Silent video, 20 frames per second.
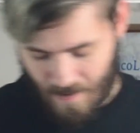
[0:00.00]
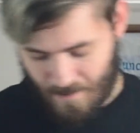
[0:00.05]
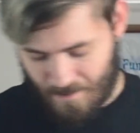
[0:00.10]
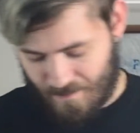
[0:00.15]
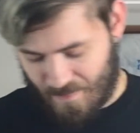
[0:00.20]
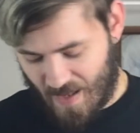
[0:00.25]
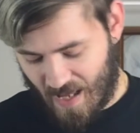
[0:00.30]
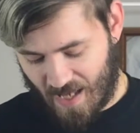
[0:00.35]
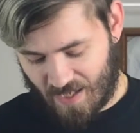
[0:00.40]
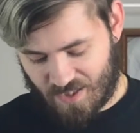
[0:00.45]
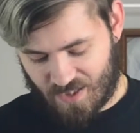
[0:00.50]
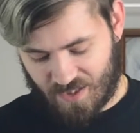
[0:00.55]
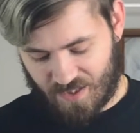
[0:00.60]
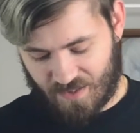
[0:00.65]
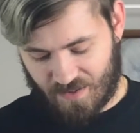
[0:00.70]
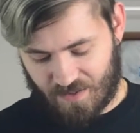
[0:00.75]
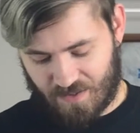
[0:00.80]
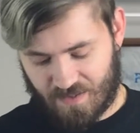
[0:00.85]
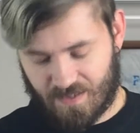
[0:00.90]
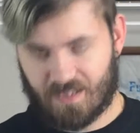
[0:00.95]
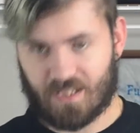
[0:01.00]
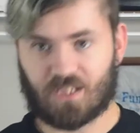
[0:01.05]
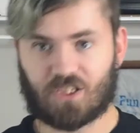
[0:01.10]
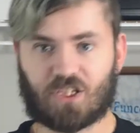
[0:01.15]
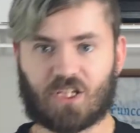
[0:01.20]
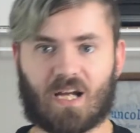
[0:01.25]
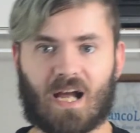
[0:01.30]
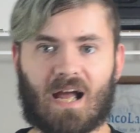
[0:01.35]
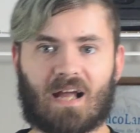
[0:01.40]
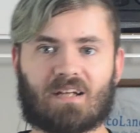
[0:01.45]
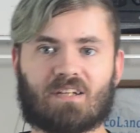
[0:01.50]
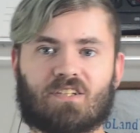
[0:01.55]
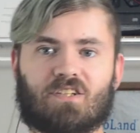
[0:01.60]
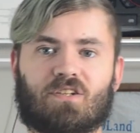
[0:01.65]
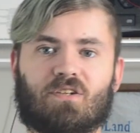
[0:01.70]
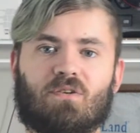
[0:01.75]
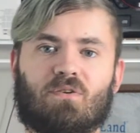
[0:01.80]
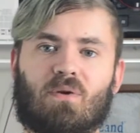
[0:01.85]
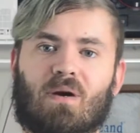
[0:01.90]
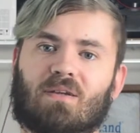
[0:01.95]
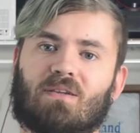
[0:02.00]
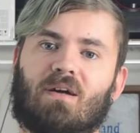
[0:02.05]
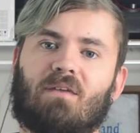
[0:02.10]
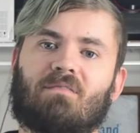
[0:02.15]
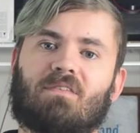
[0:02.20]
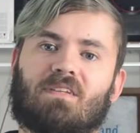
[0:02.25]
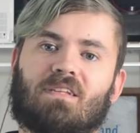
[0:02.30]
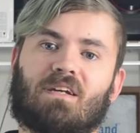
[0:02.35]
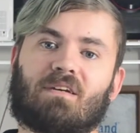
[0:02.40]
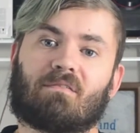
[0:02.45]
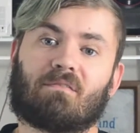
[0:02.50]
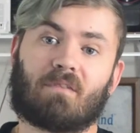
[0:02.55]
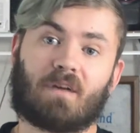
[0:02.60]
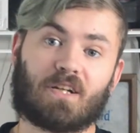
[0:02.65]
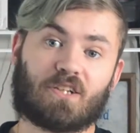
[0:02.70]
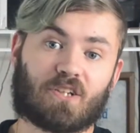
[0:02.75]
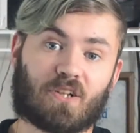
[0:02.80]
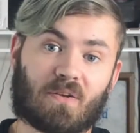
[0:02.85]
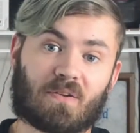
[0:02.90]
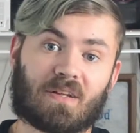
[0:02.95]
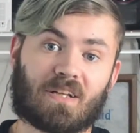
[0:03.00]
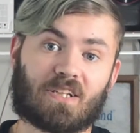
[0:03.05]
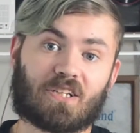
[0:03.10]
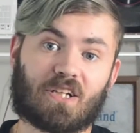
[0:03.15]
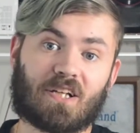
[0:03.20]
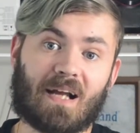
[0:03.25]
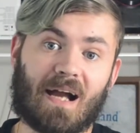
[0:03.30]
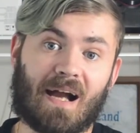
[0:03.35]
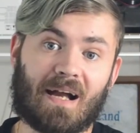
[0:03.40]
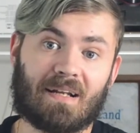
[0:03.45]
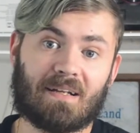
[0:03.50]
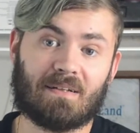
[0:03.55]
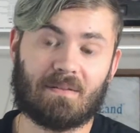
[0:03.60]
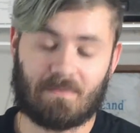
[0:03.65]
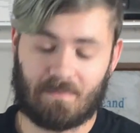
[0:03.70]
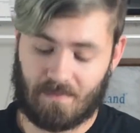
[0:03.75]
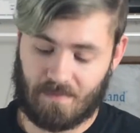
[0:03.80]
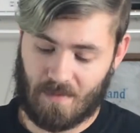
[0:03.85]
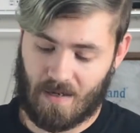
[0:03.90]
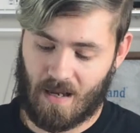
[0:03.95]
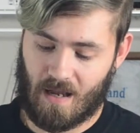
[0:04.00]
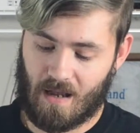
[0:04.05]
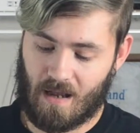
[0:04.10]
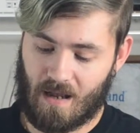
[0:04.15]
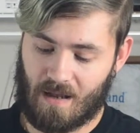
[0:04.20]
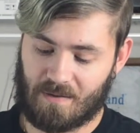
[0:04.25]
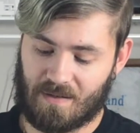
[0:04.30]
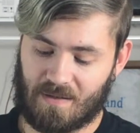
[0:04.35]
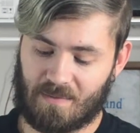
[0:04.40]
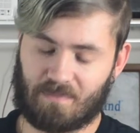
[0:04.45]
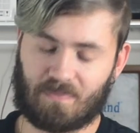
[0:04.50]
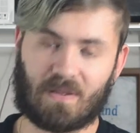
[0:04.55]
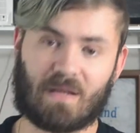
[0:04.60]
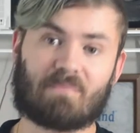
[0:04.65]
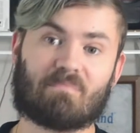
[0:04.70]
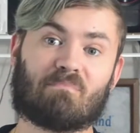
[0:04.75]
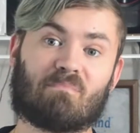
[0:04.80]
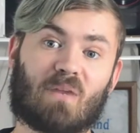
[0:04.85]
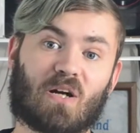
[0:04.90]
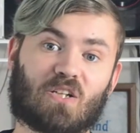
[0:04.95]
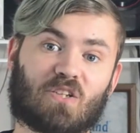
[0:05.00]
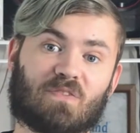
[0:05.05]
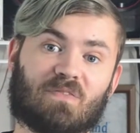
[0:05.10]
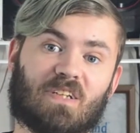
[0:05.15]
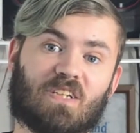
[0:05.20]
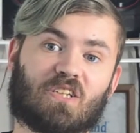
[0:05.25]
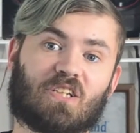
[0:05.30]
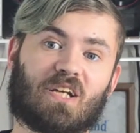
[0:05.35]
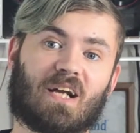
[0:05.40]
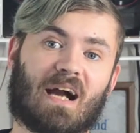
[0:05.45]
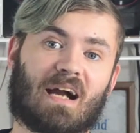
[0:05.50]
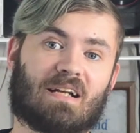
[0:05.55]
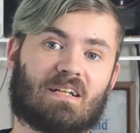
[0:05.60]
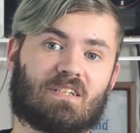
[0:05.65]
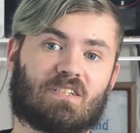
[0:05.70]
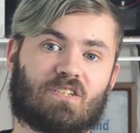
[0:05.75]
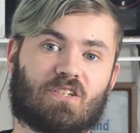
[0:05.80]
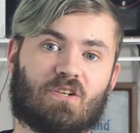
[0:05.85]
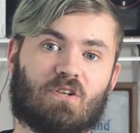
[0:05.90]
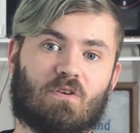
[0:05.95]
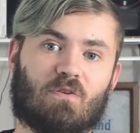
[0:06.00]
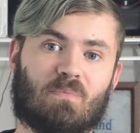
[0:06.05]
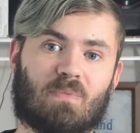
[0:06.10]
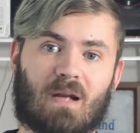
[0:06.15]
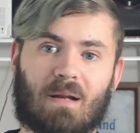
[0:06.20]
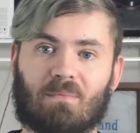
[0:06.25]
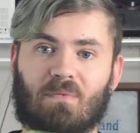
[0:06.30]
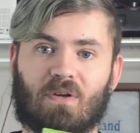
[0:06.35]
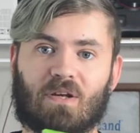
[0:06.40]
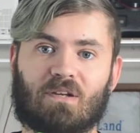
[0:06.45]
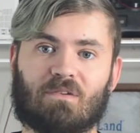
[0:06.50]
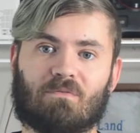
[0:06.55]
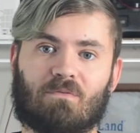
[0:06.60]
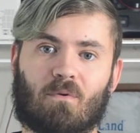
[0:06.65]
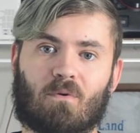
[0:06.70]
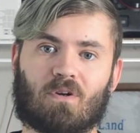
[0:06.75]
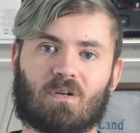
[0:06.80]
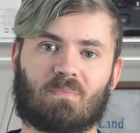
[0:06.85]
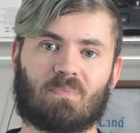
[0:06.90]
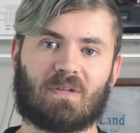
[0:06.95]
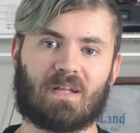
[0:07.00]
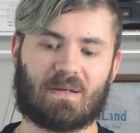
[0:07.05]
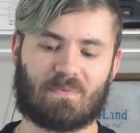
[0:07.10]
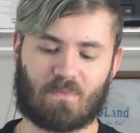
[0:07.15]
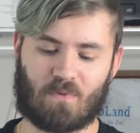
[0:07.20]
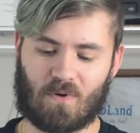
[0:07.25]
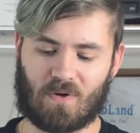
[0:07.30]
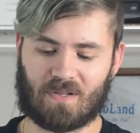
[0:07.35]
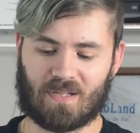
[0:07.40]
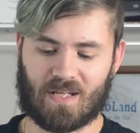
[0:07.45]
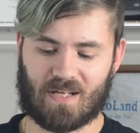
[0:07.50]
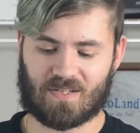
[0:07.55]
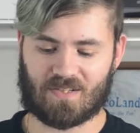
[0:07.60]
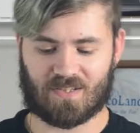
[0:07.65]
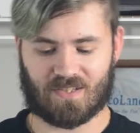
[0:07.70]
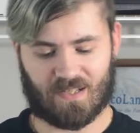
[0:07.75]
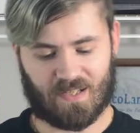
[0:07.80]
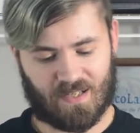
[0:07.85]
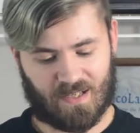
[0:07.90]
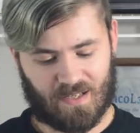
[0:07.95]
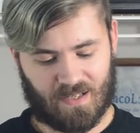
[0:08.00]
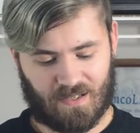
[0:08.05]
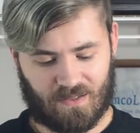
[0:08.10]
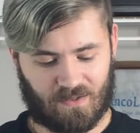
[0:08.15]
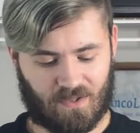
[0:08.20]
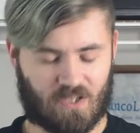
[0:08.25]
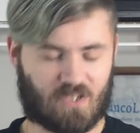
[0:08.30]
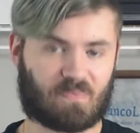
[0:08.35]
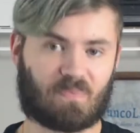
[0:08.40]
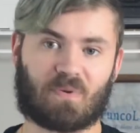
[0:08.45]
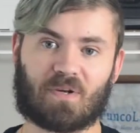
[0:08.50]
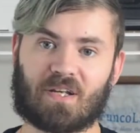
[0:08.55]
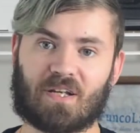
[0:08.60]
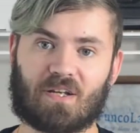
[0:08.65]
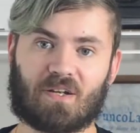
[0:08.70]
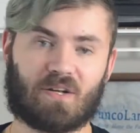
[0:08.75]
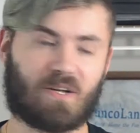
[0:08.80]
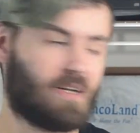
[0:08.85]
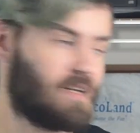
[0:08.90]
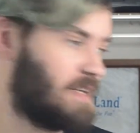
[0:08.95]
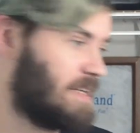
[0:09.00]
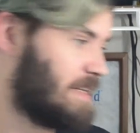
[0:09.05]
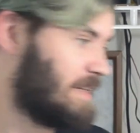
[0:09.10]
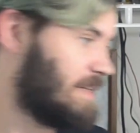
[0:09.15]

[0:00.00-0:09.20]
Next, Ninja Gaiden 2. I loved the original Ninja Gaiden. I didn't play much of Ninja Gaiden 2, but I'm looking forward to playing more of this. Looks pretty good.